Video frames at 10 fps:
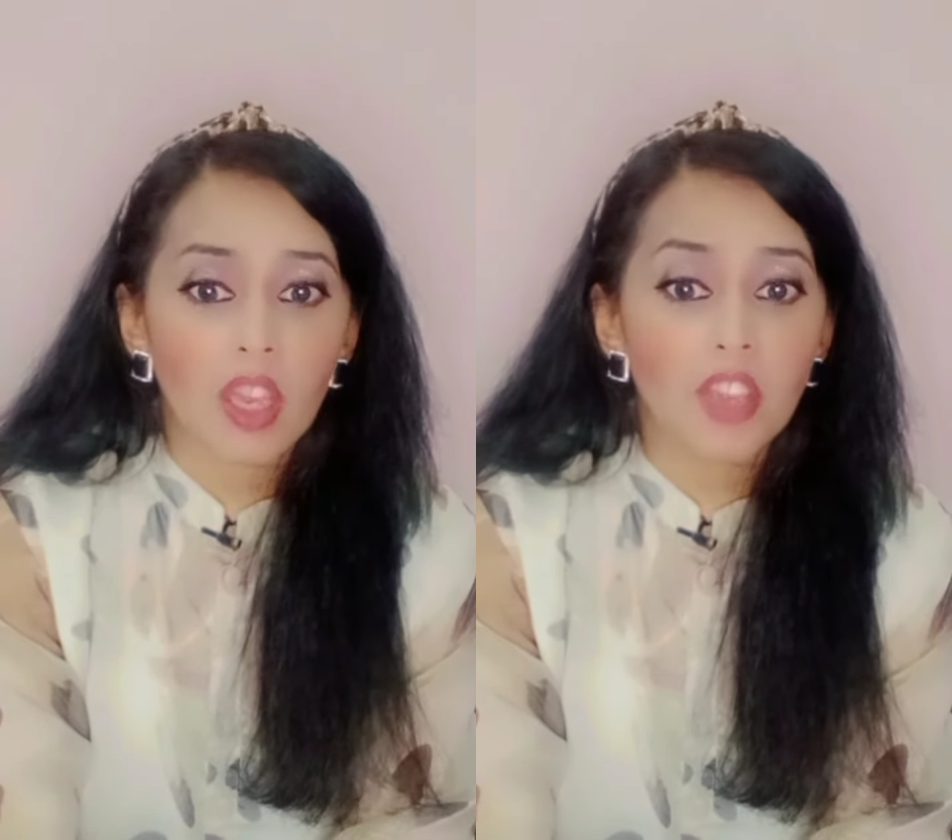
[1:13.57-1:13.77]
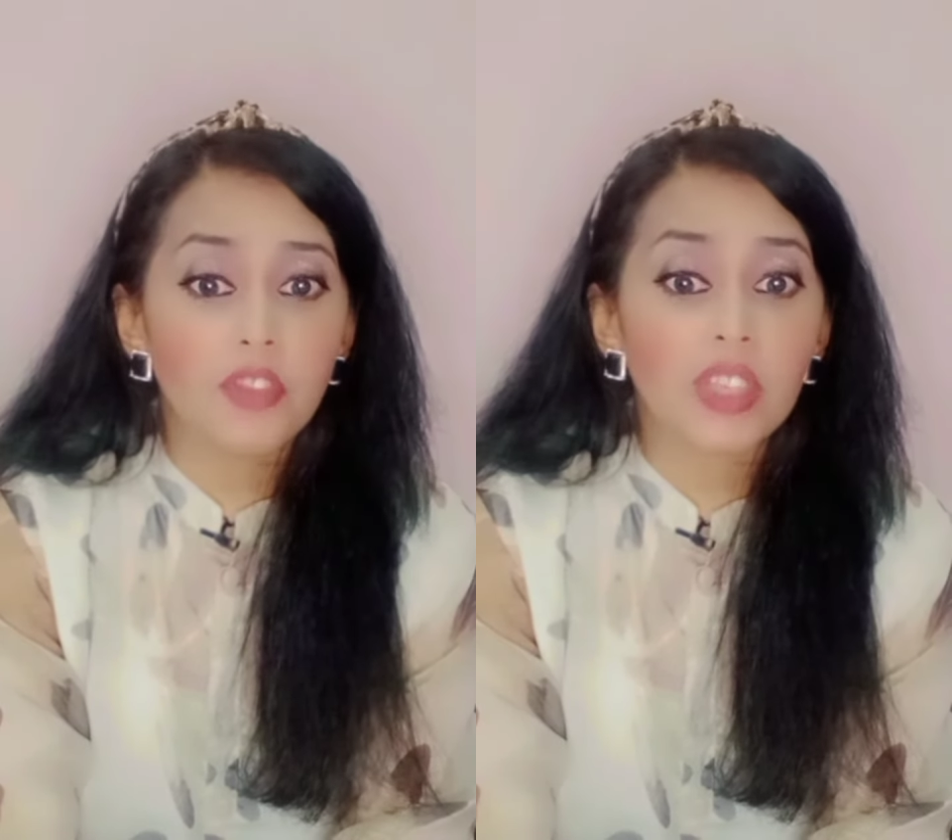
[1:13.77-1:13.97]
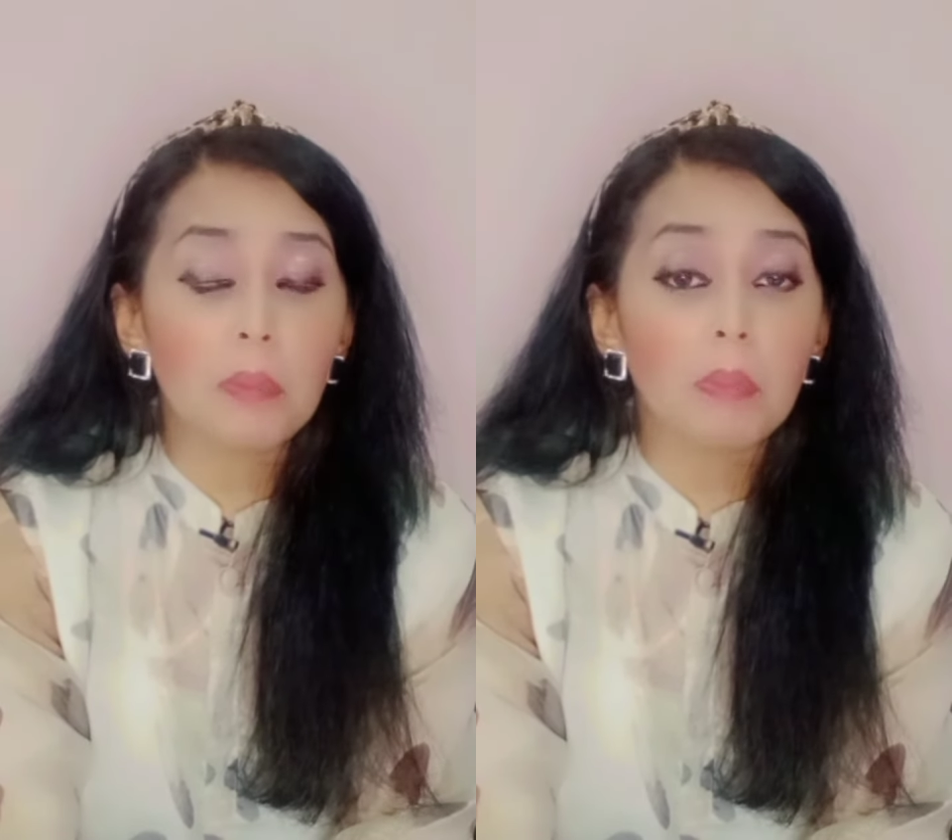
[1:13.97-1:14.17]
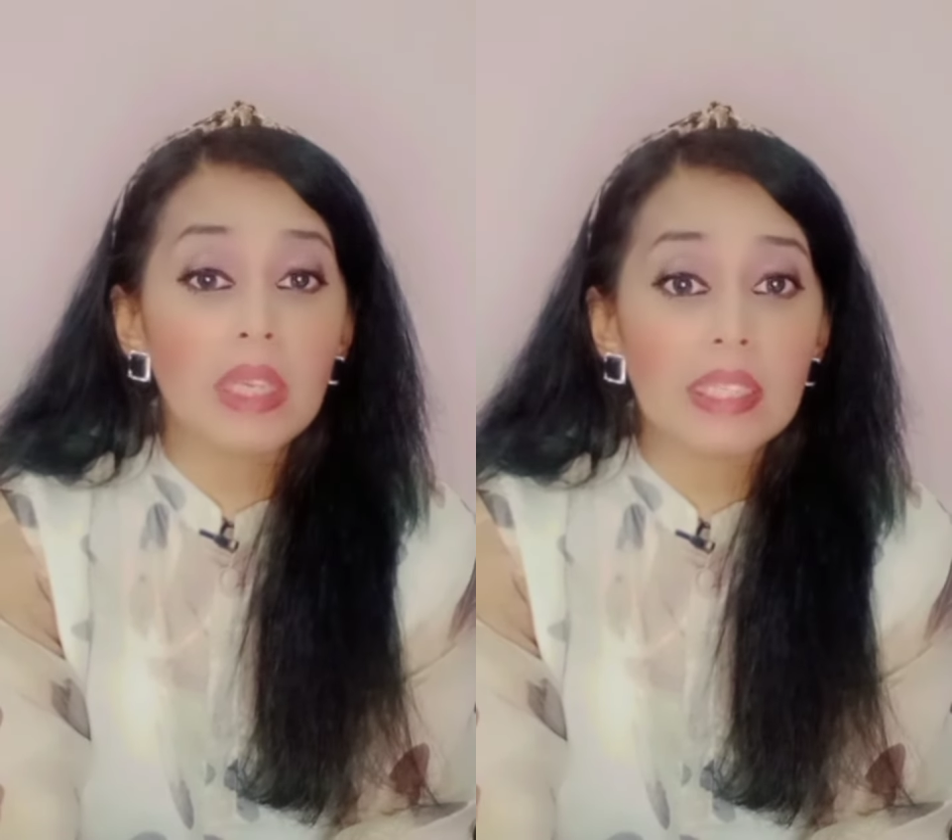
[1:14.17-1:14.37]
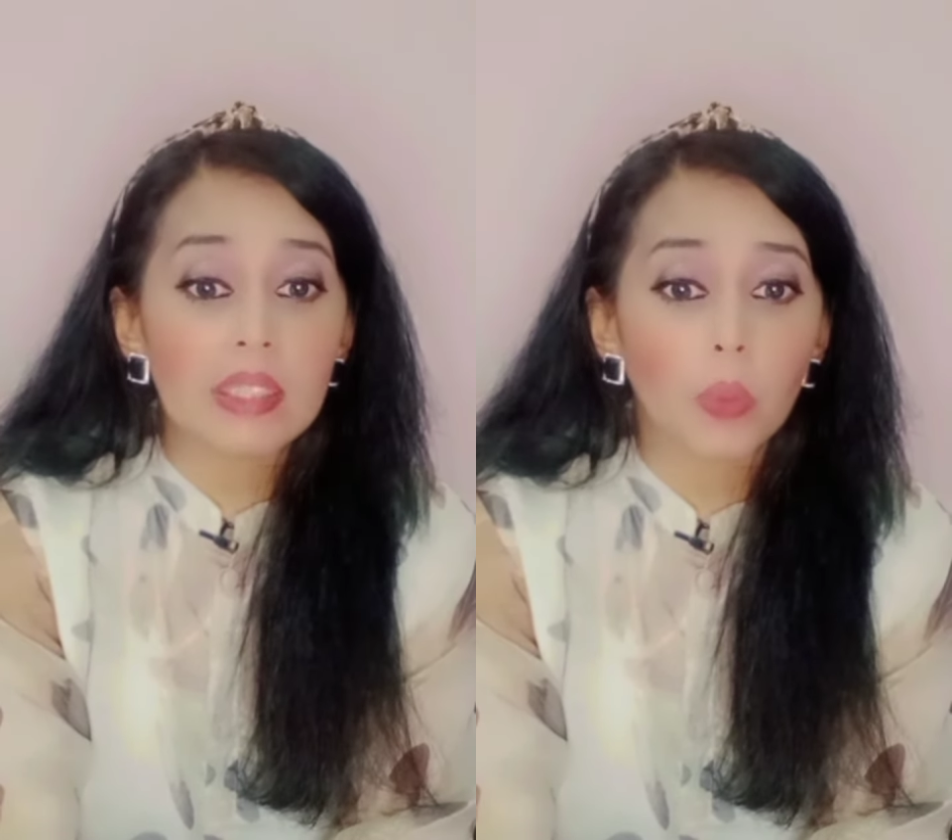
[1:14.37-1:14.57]
if you can
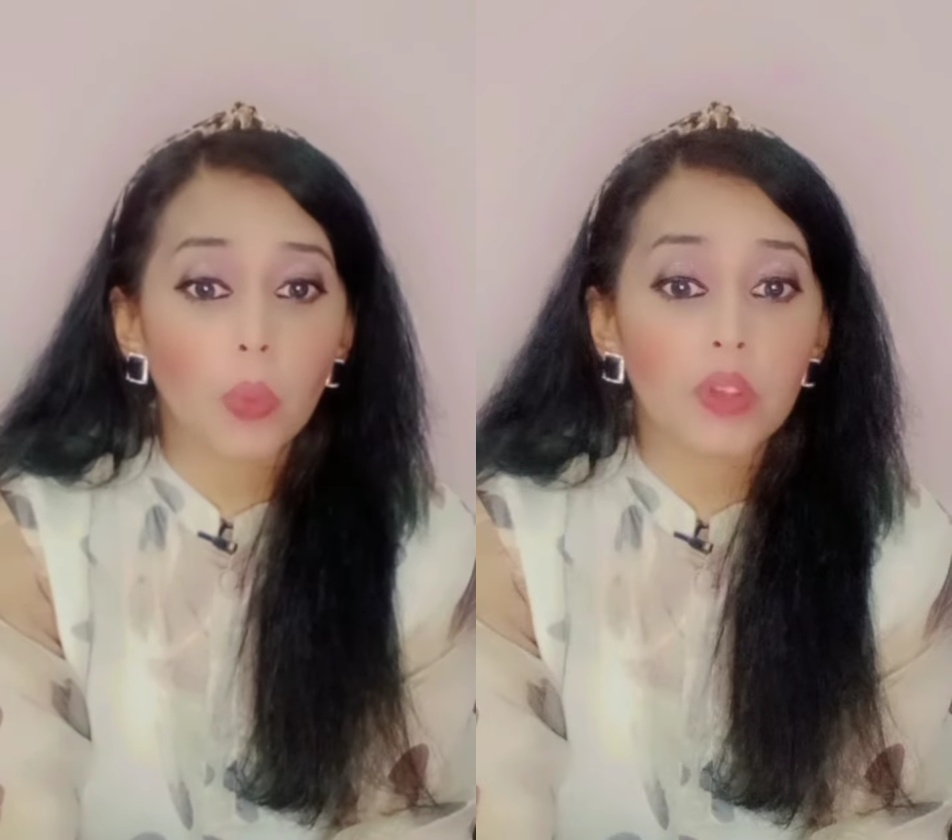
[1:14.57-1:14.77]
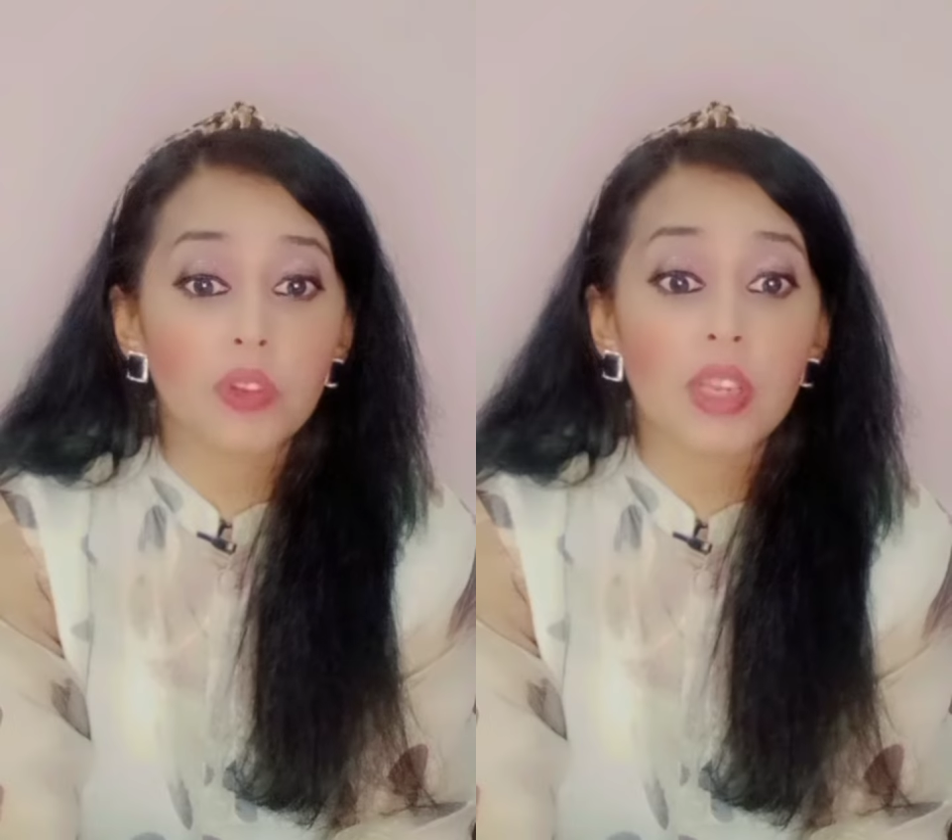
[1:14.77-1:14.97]
meet with